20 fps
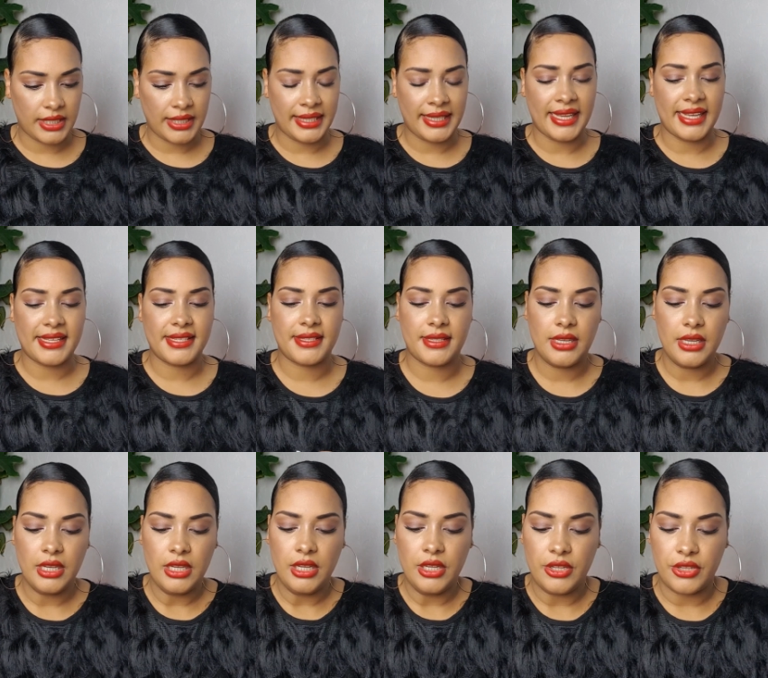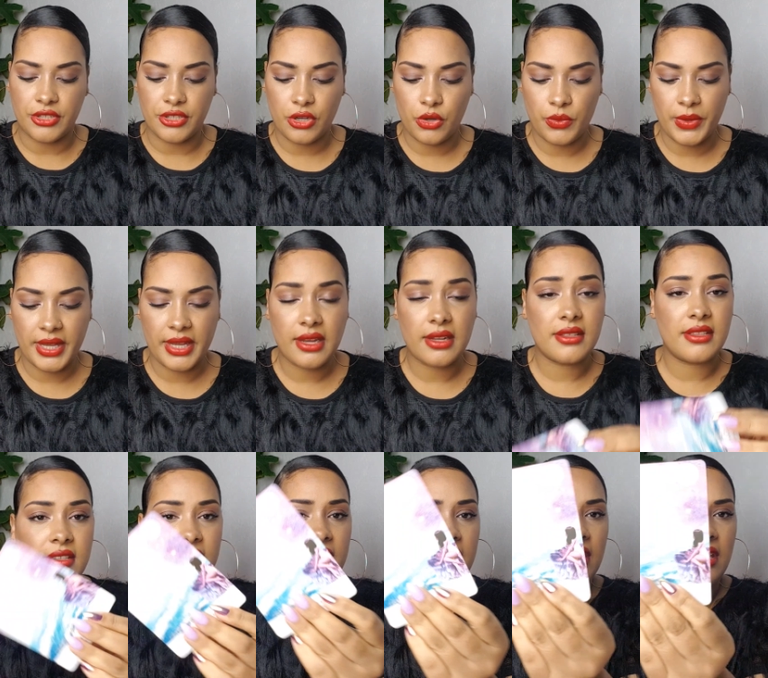Yes. So we got
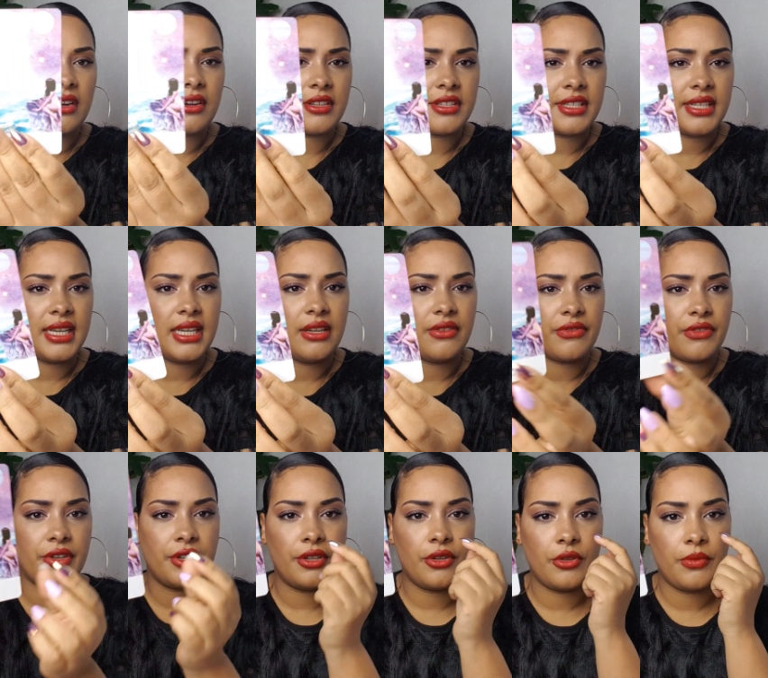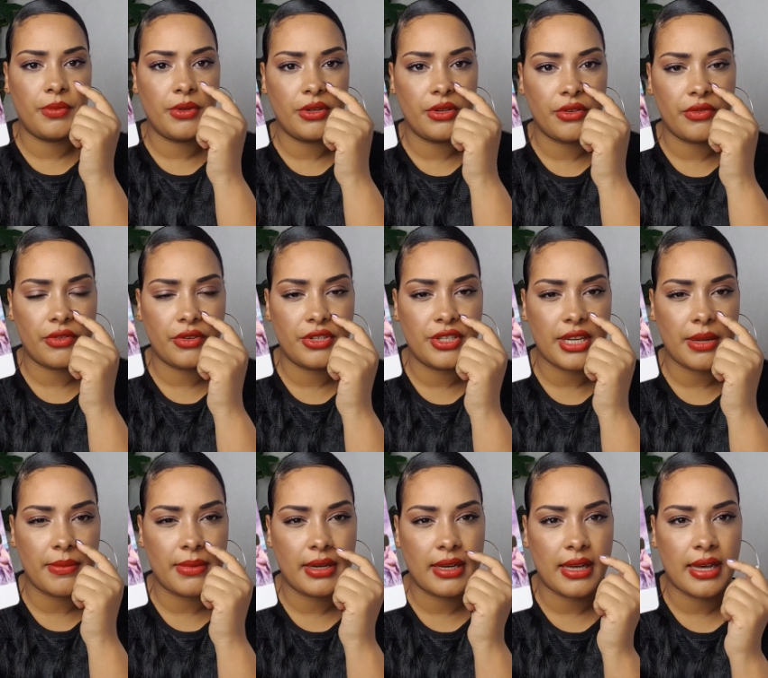star seed for you, beautiful
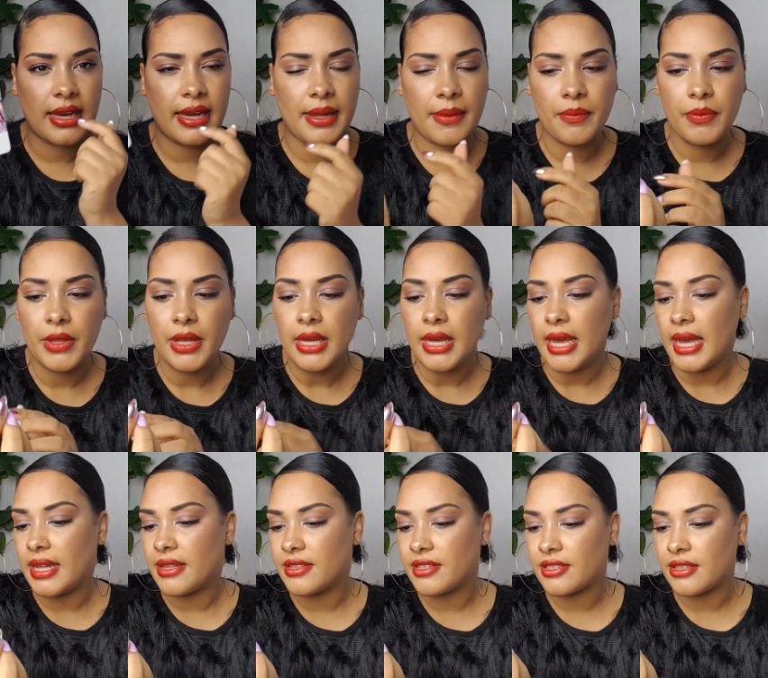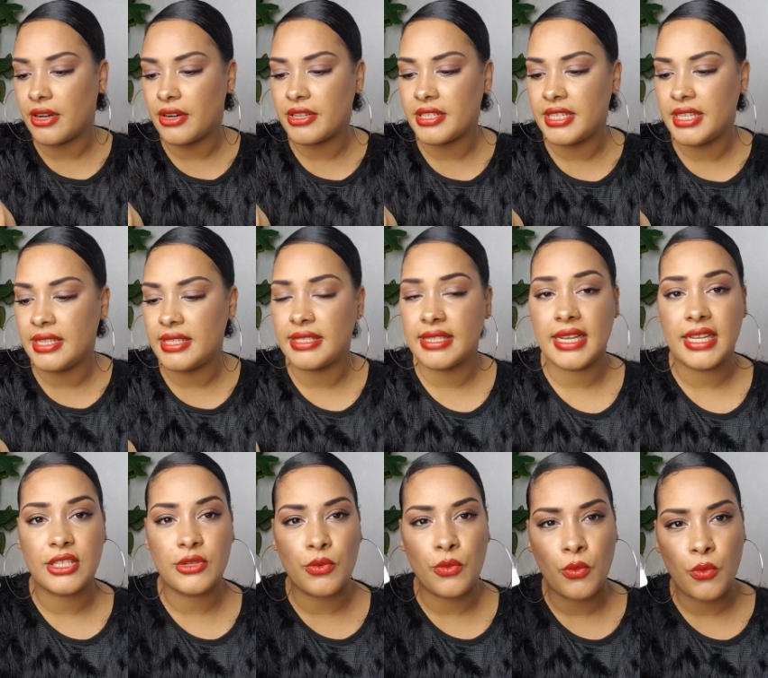Gemini. And star seed
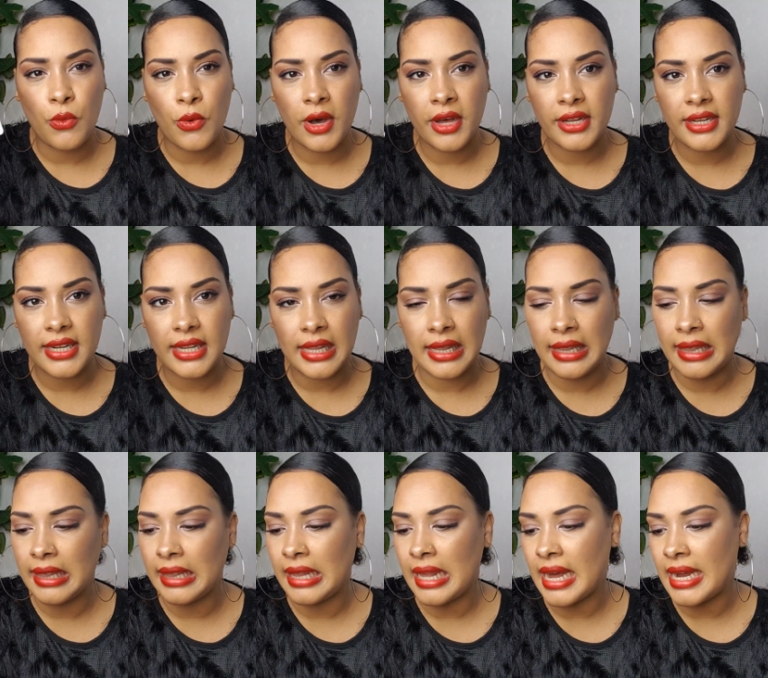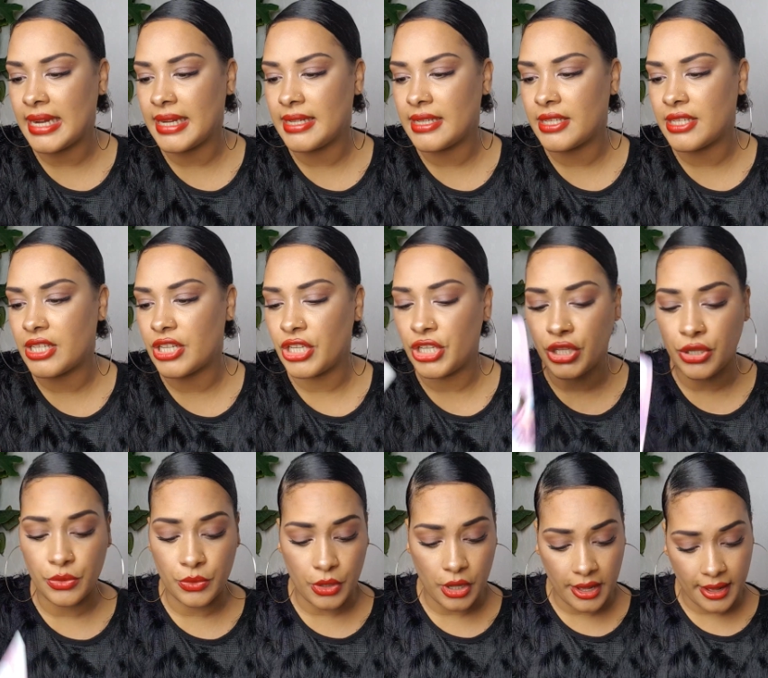says what lights
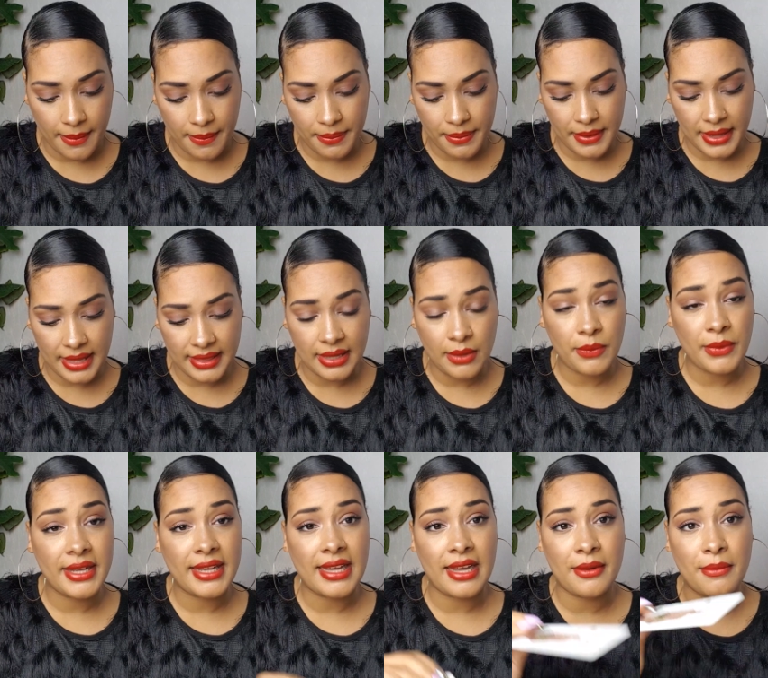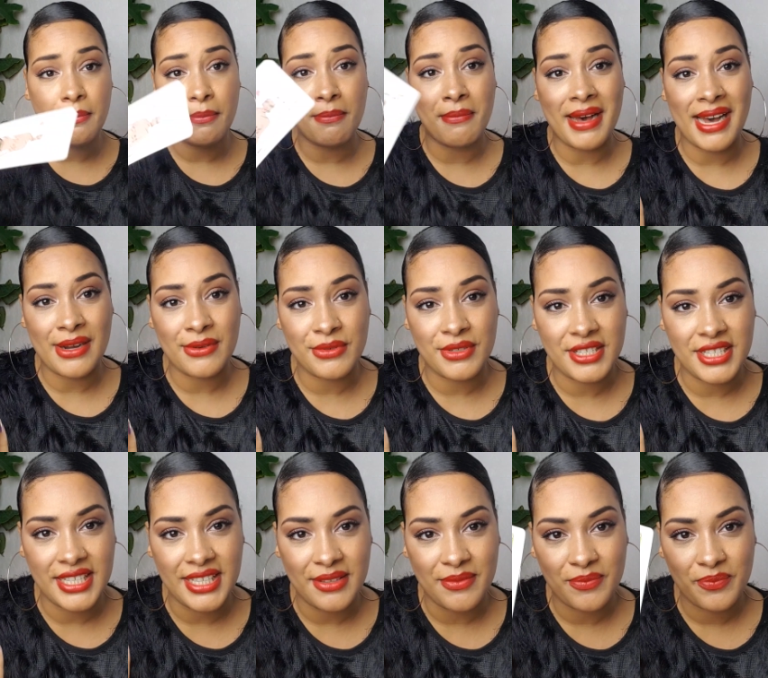you up. And then we got
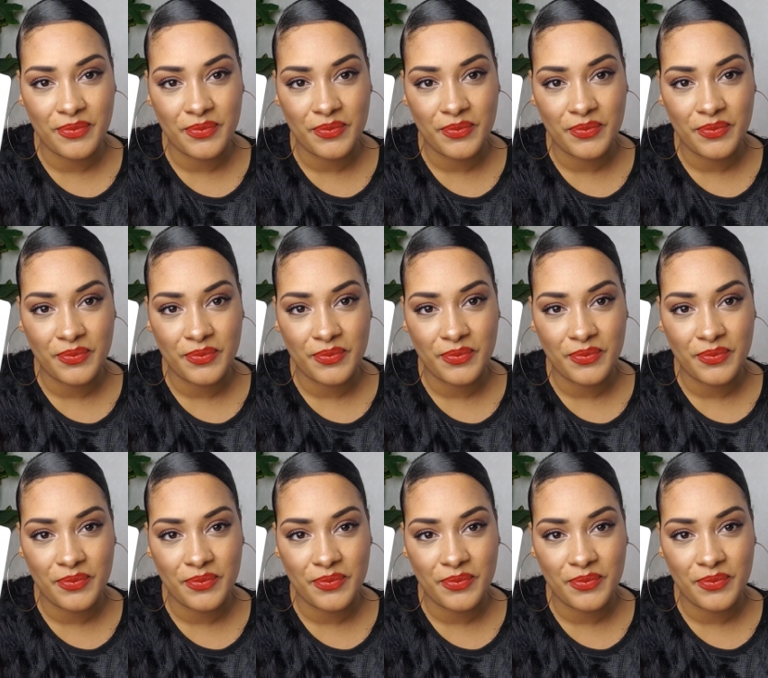bounty.